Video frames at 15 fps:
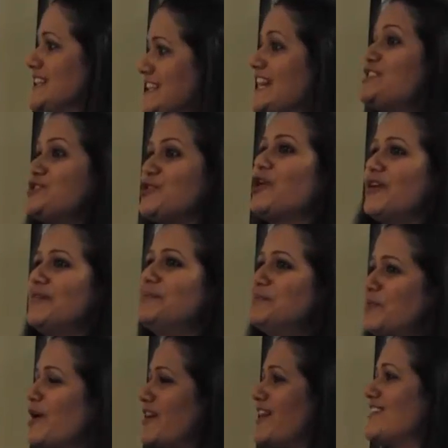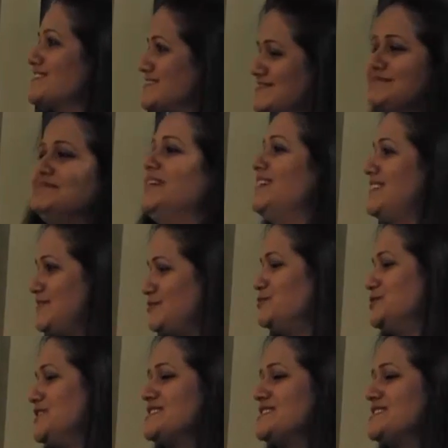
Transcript: get your hmm. product um,